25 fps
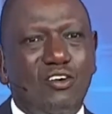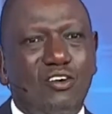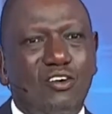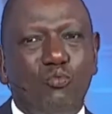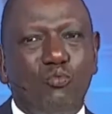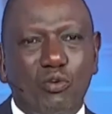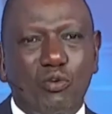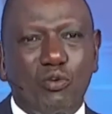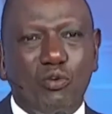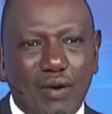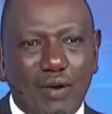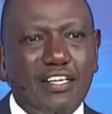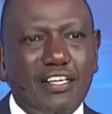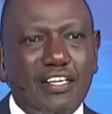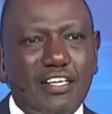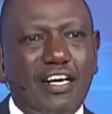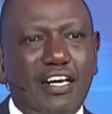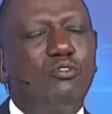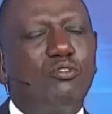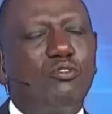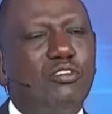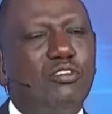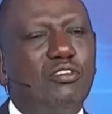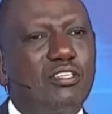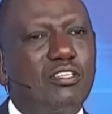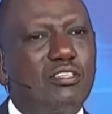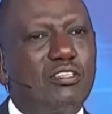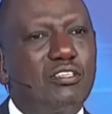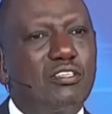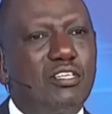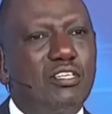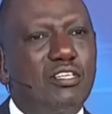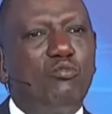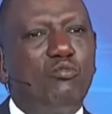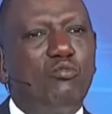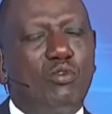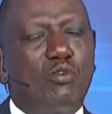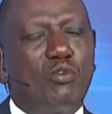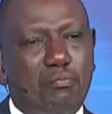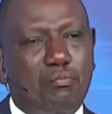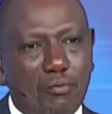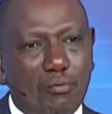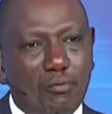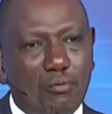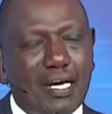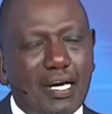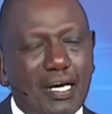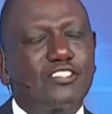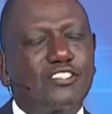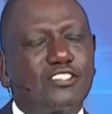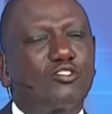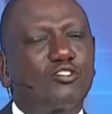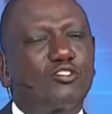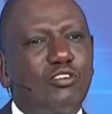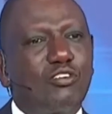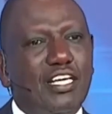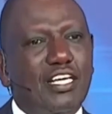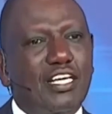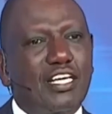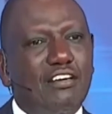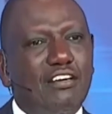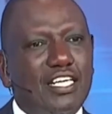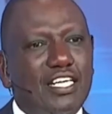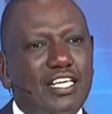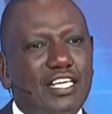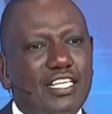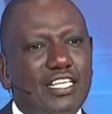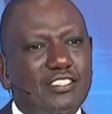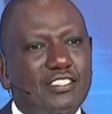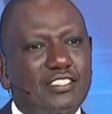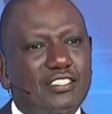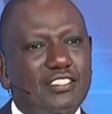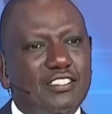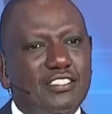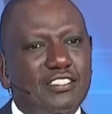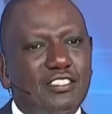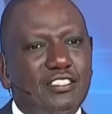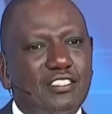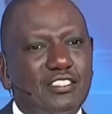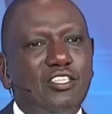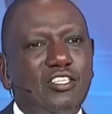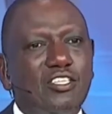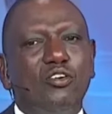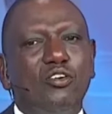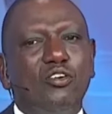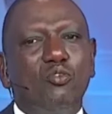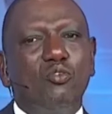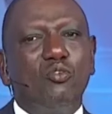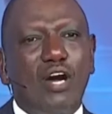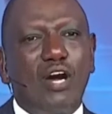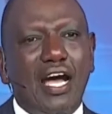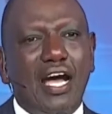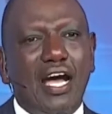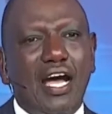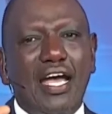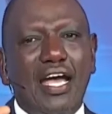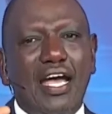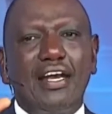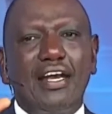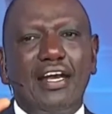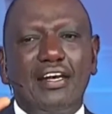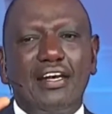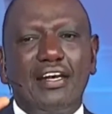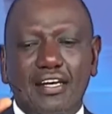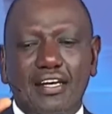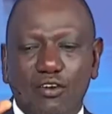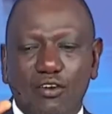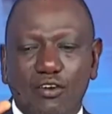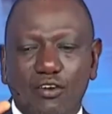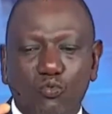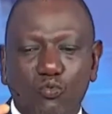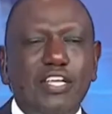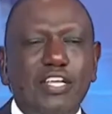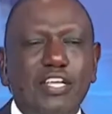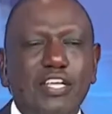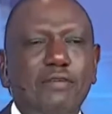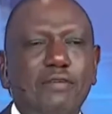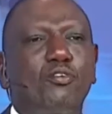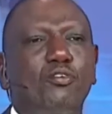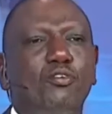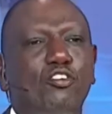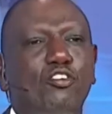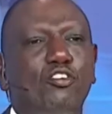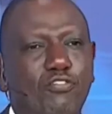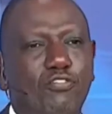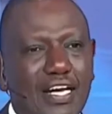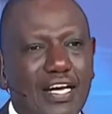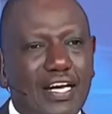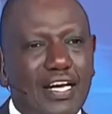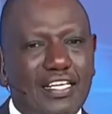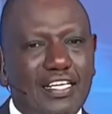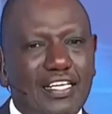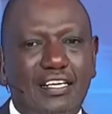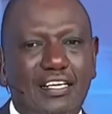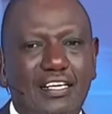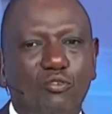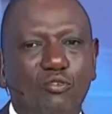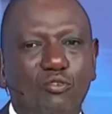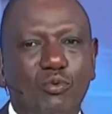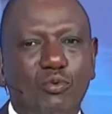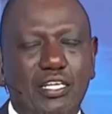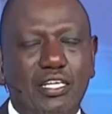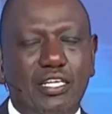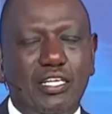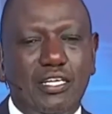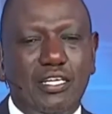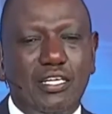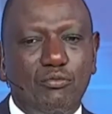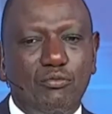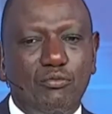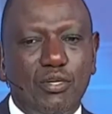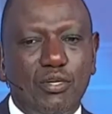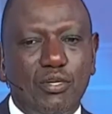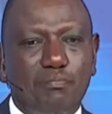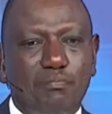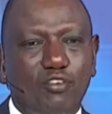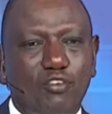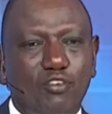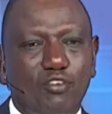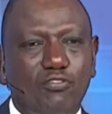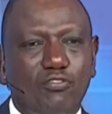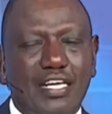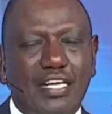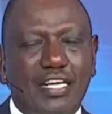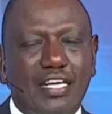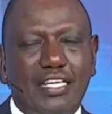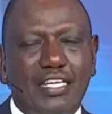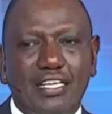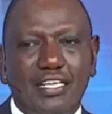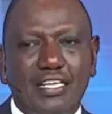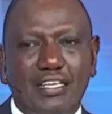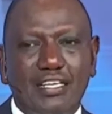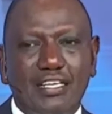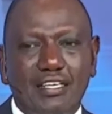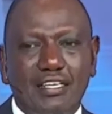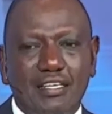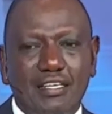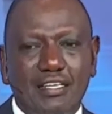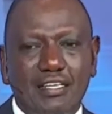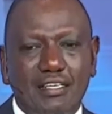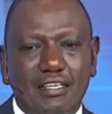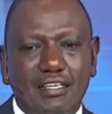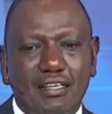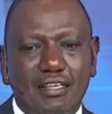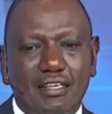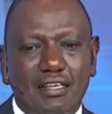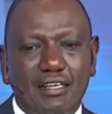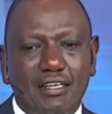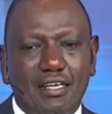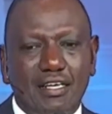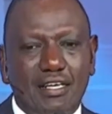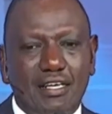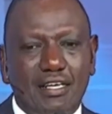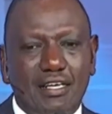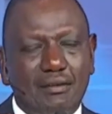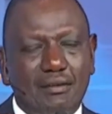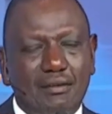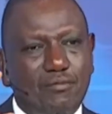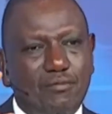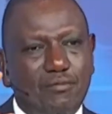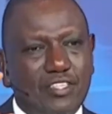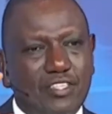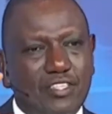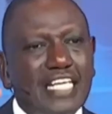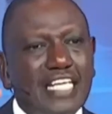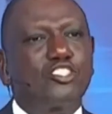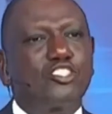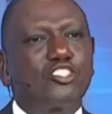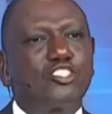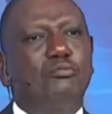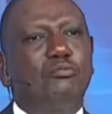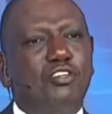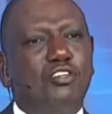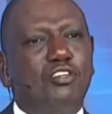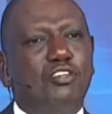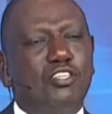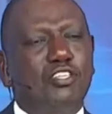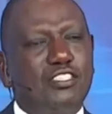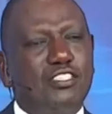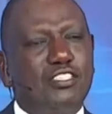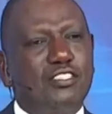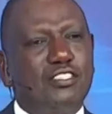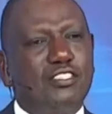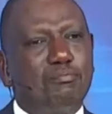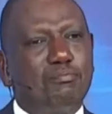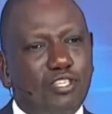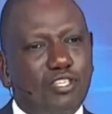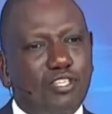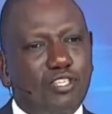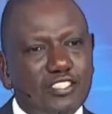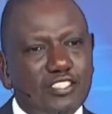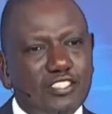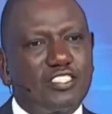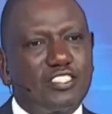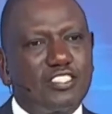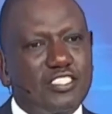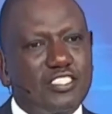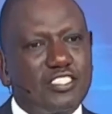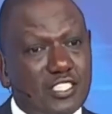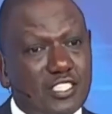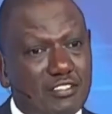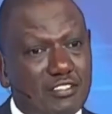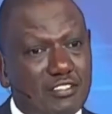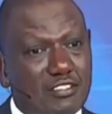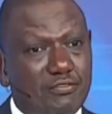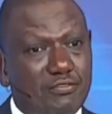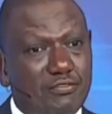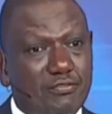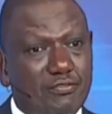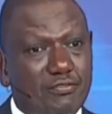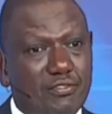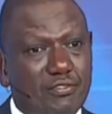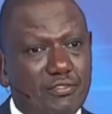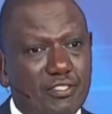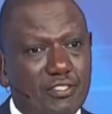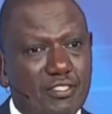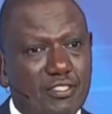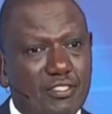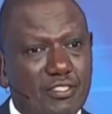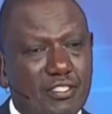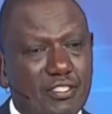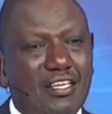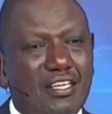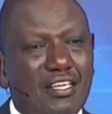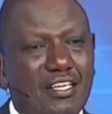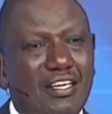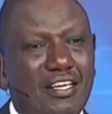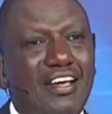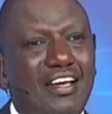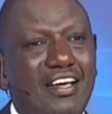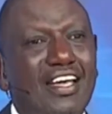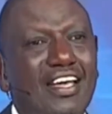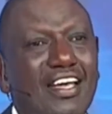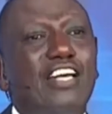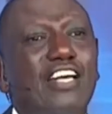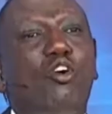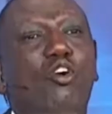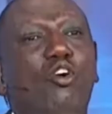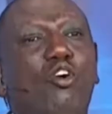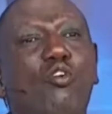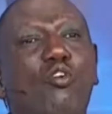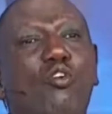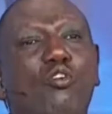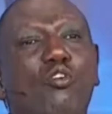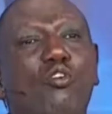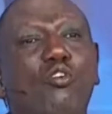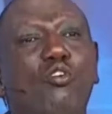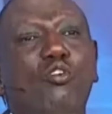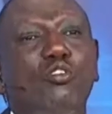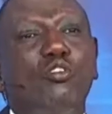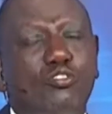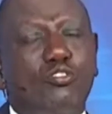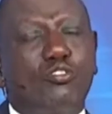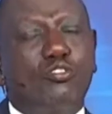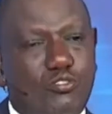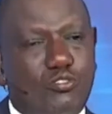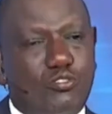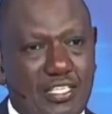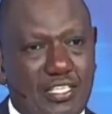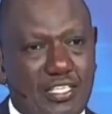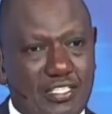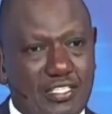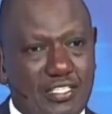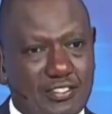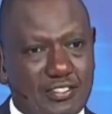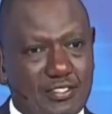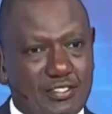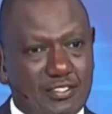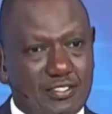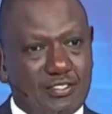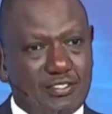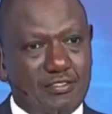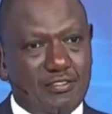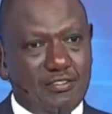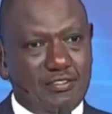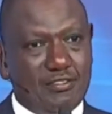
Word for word: we went round, we mobilized all the governors, and we provided, we, we provided um, national police reserve in all those areas